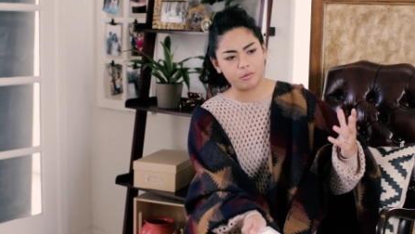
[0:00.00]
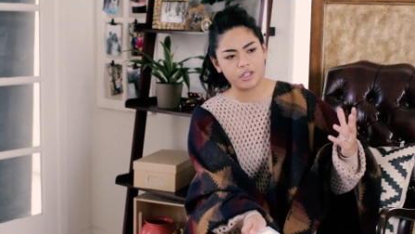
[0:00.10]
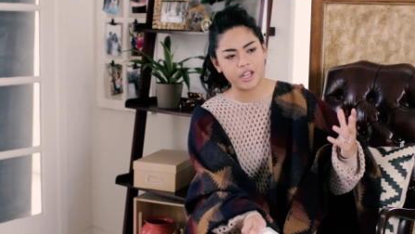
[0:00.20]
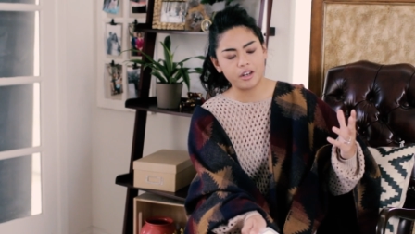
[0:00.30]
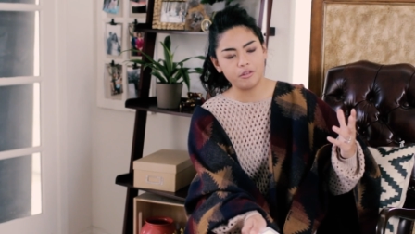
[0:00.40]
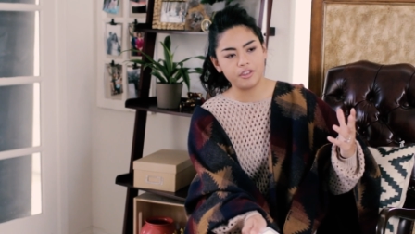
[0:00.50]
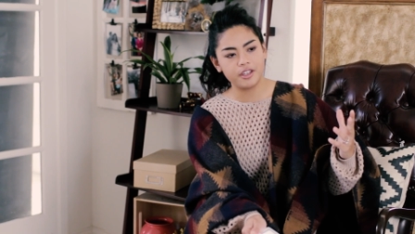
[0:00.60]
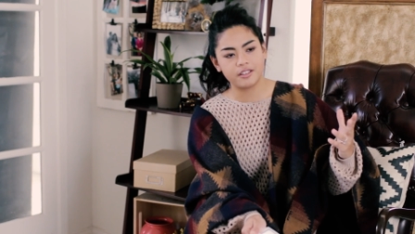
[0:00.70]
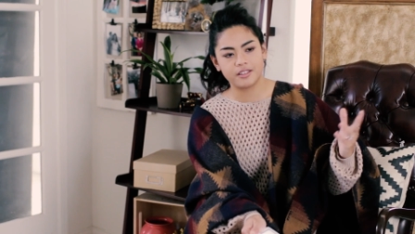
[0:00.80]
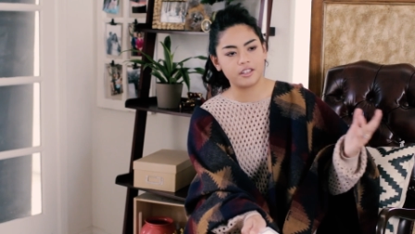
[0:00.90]
which I don't
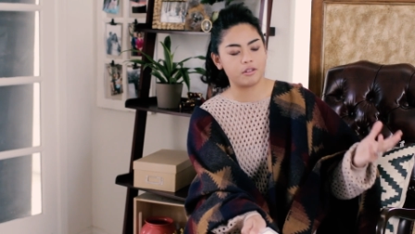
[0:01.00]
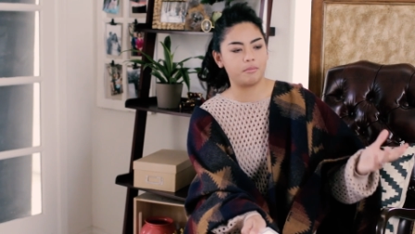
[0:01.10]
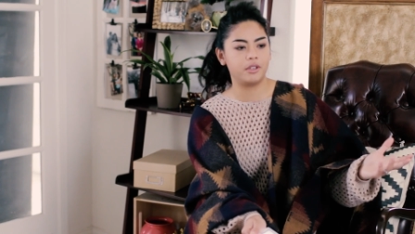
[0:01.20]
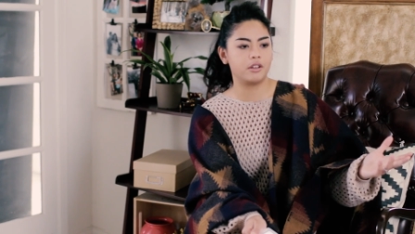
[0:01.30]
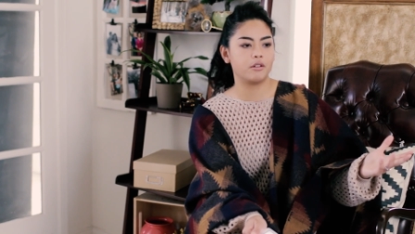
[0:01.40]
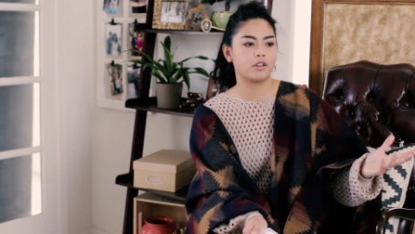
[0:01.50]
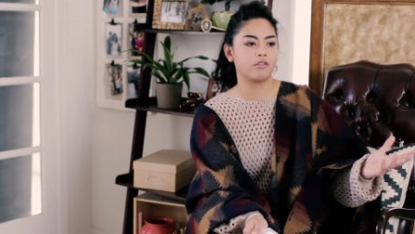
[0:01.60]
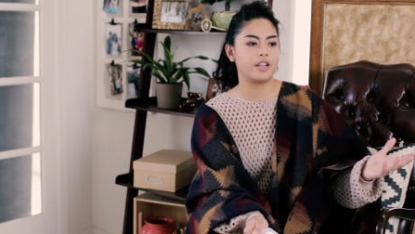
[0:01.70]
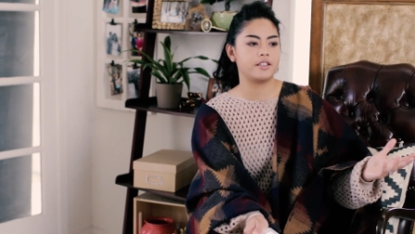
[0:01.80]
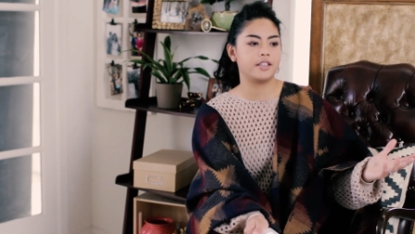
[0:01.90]
think is such a, you know,
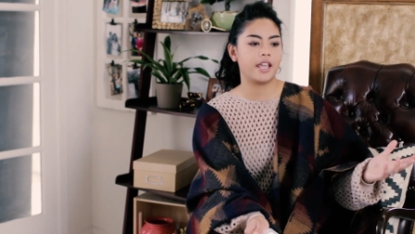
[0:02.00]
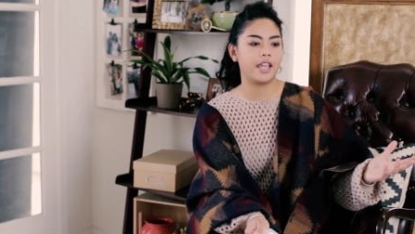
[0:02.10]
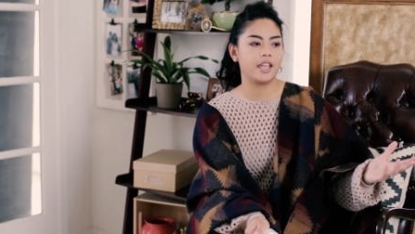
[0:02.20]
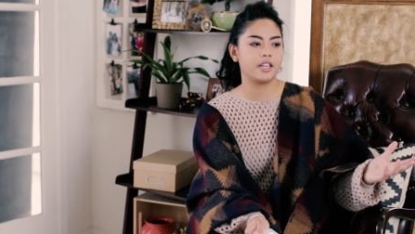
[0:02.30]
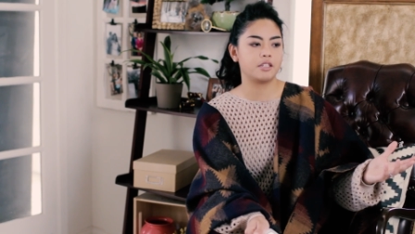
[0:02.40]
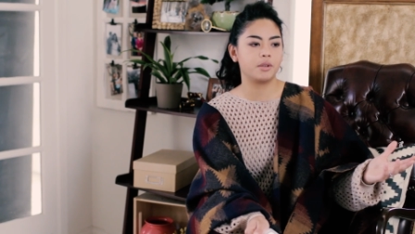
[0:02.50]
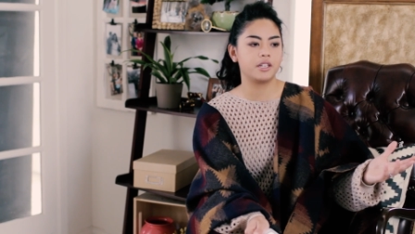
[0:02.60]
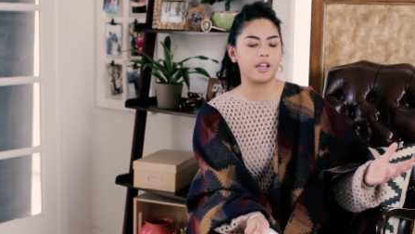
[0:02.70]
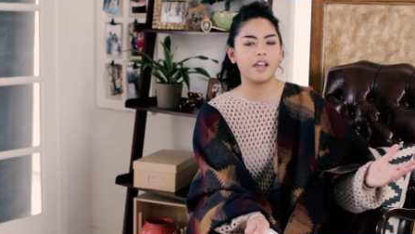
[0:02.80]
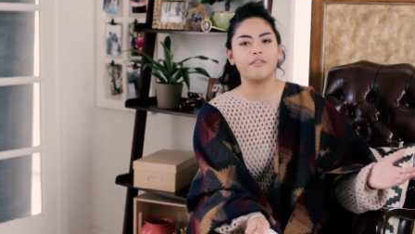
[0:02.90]
crazy age, but
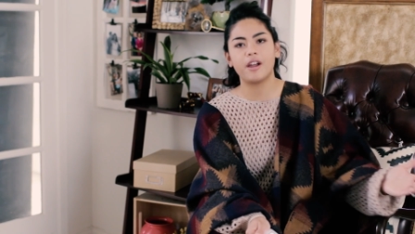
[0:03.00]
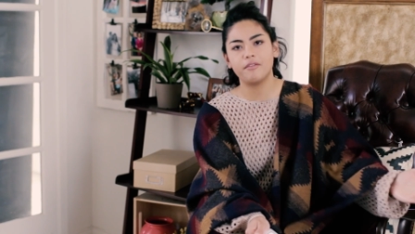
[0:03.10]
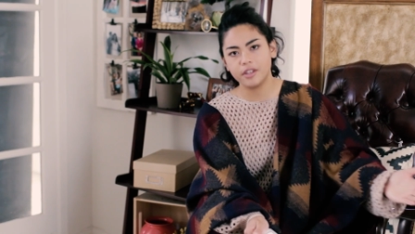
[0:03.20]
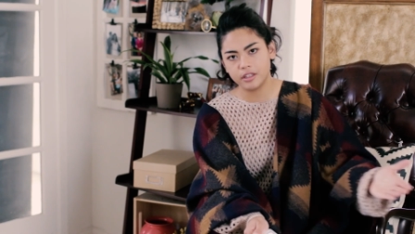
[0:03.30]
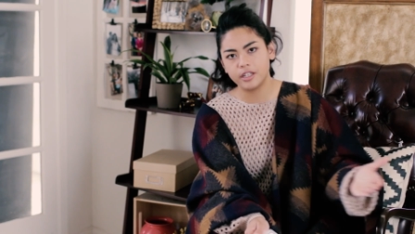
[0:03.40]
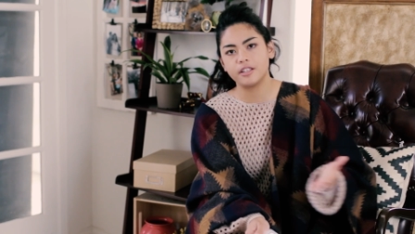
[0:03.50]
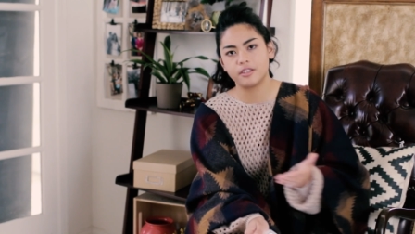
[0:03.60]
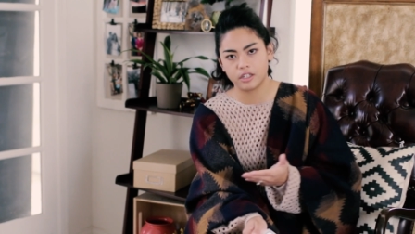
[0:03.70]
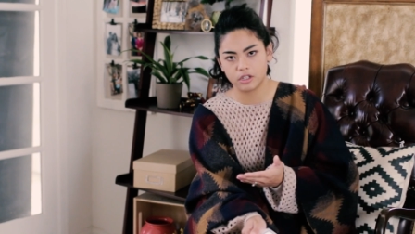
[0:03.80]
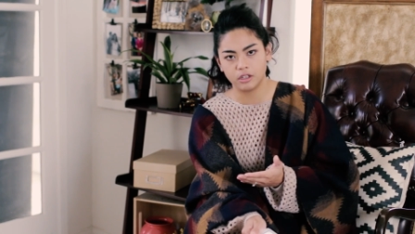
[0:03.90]
I feel it
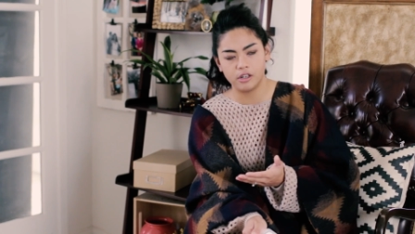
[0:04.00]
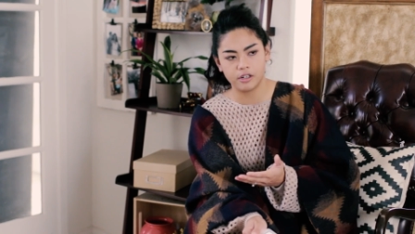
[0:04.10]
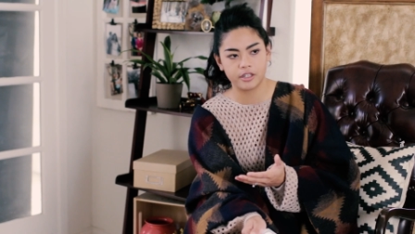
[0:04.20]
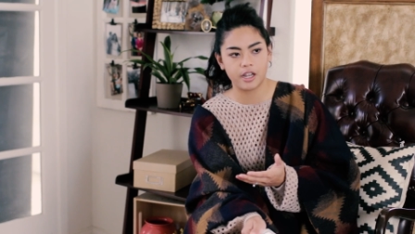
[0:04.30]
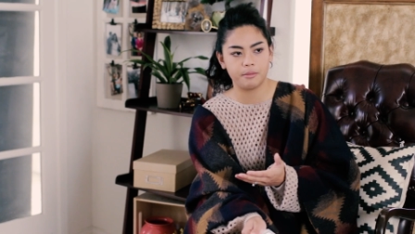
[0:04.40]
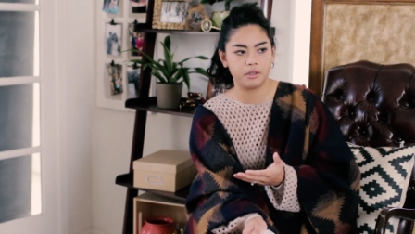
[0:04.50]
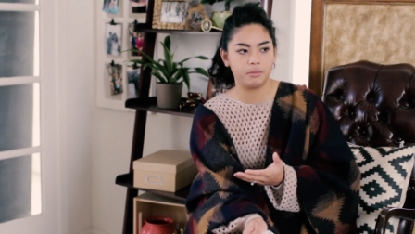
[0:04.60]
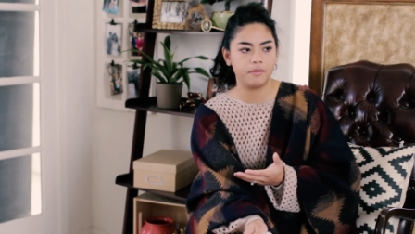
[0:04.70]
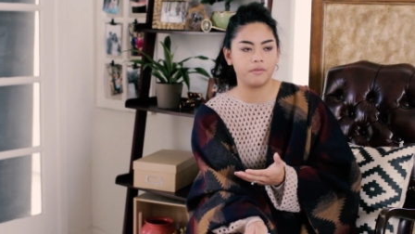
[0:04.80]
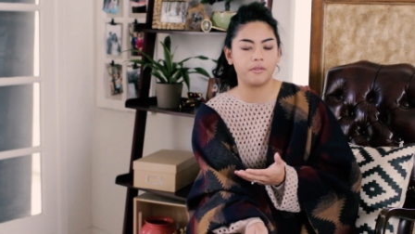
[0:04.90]
is such a long time to
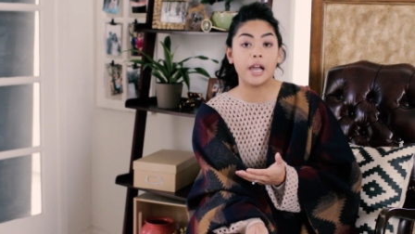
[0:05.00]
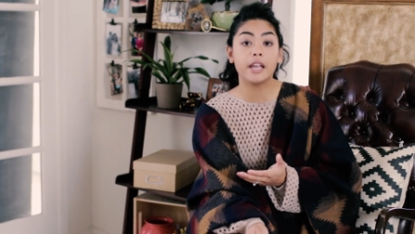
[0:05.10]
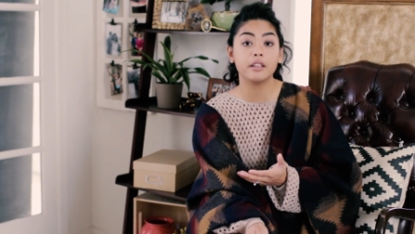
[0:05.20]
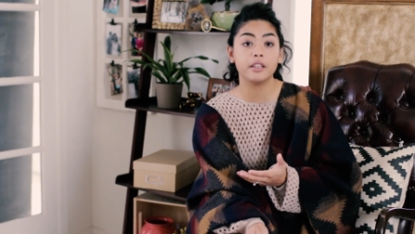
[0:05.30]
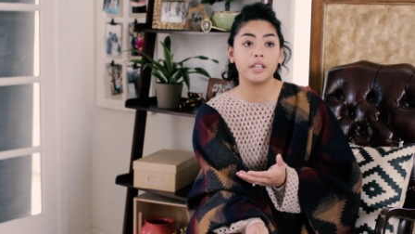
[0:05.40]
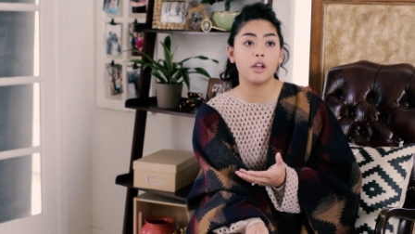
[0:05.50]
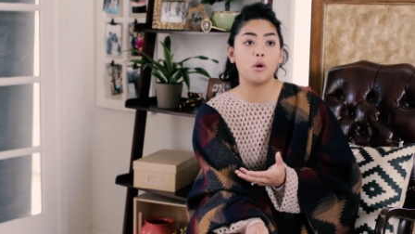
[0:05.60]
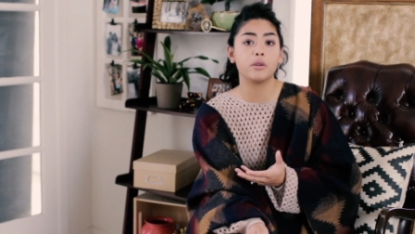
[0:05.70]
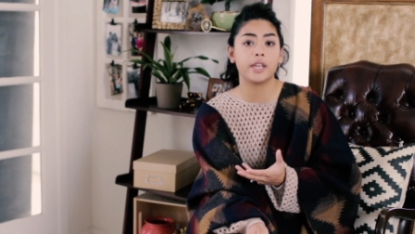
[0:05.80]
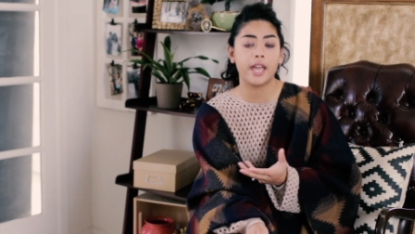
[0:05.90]
be finally
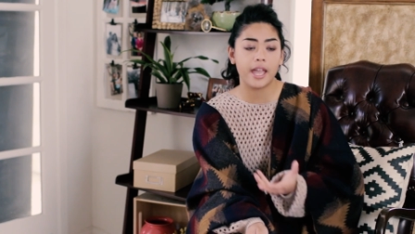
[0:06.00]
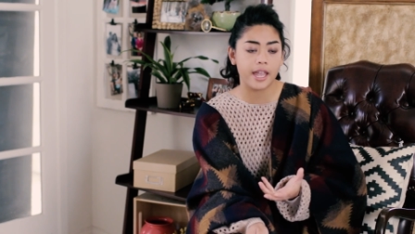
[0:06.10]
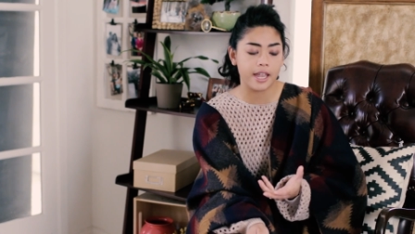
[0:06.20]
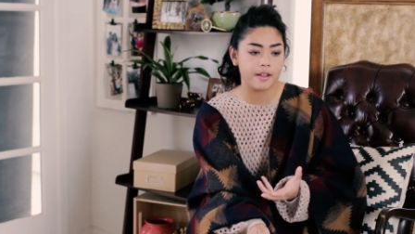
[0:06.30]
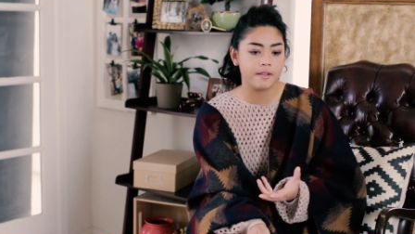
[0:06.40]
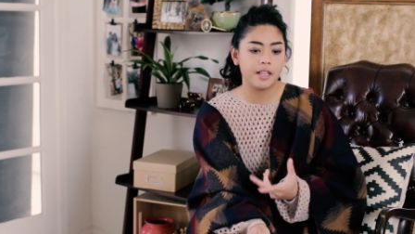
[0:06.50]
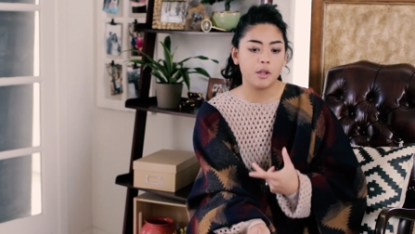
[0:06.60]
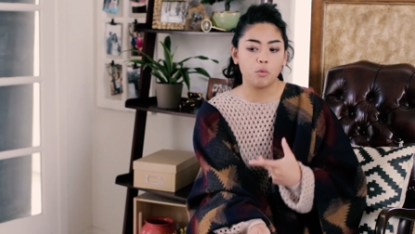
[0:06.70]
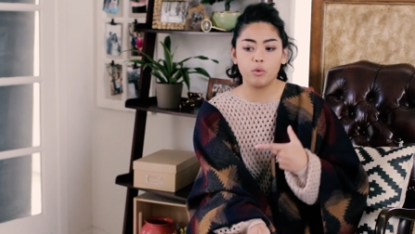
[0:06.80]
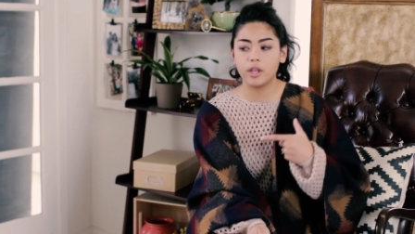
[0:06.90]
okay
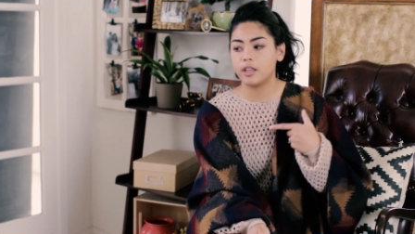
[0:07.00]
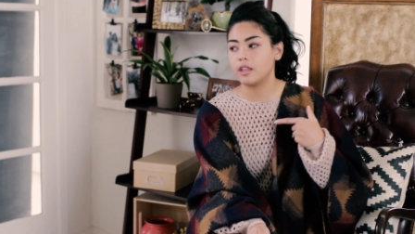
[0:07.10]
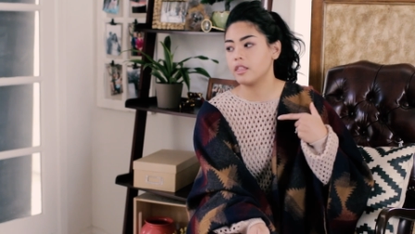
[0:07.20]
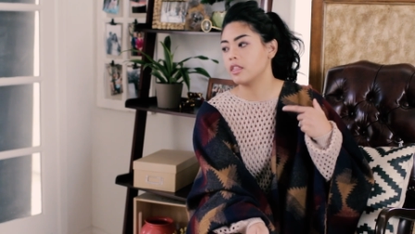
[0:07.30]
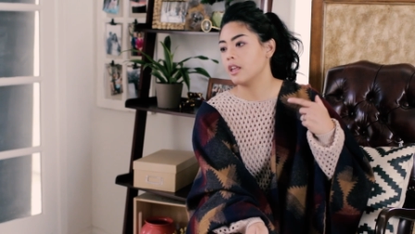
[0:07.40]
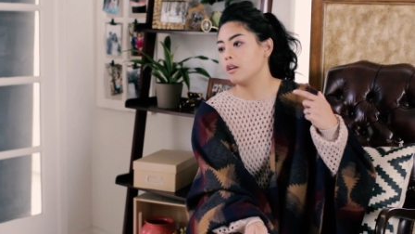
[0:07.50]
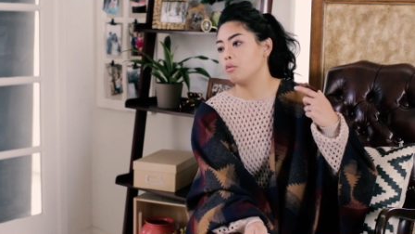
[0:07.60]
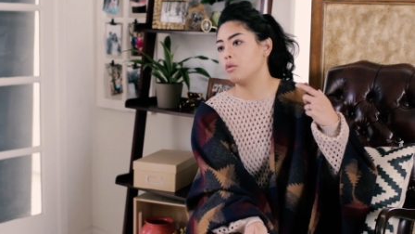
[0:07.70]
with